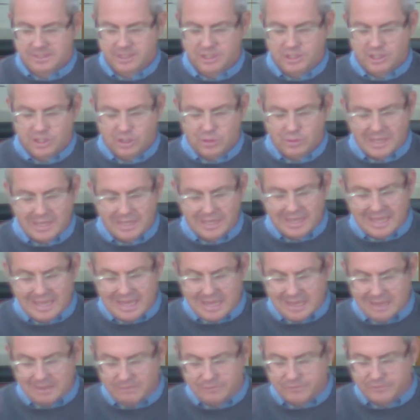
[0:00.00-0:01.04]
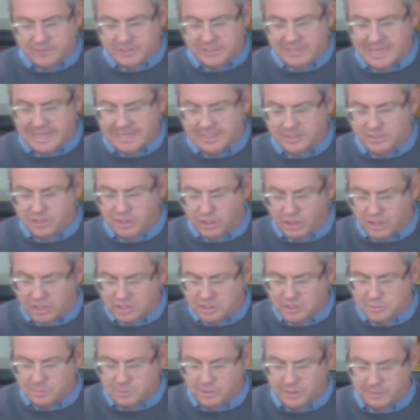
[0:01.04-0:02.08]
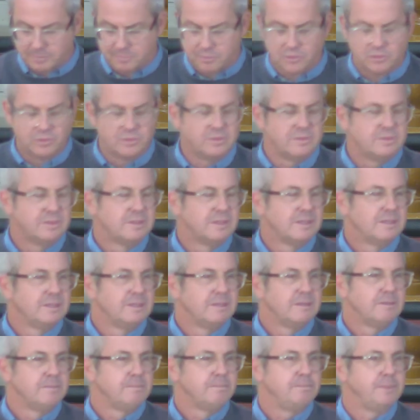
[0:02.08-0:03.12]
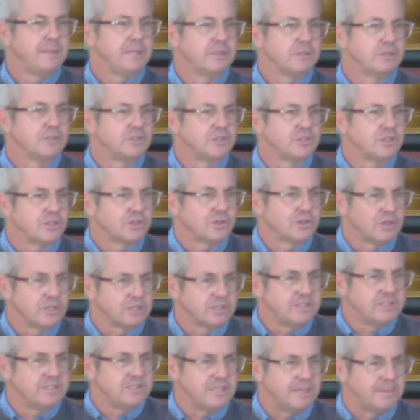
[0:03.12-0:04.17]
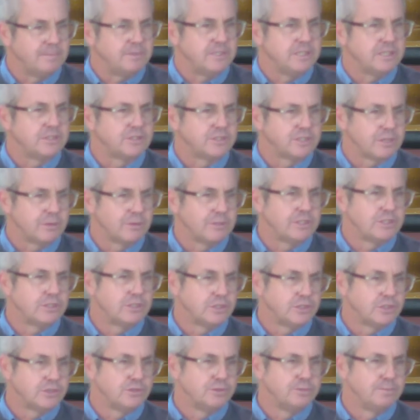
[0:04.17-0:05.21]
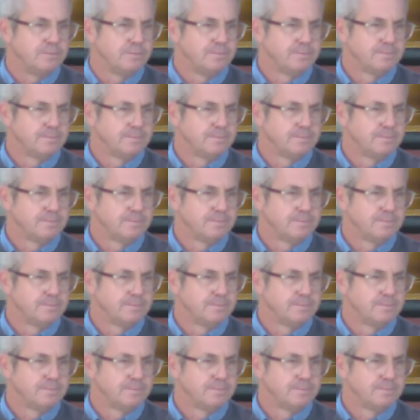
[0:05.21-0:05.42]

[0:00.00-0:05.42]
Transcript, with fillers: You are loved as God's people because the cross is empty and so is the tomb.